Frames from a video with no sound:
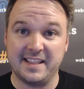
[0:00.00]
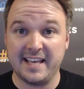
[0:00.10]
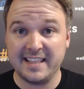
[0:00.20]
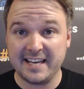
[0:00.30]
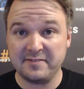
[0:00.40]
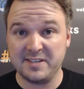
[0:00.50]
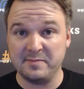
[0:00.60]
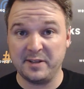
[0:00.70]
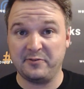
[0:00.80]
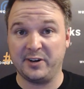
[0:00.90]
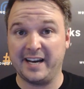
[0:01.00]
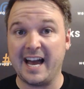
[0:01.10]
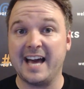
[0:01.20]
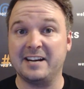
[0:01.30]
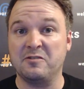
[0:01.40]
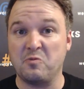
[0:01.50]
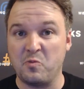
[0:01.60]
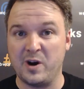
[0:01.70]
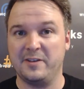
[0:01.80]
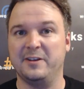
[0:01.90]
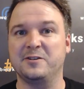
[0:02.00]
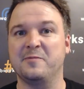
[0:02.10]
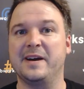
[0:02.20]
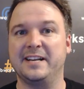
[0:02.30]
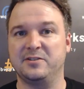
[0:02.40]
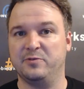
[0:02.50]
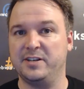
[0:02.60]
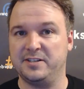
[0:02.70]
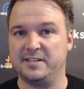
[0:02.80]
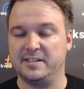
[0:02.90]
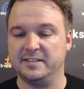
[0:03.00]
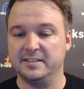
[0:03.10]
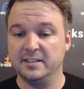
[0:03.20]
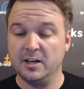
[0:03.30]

that they have simply forgotten where their domain is registered.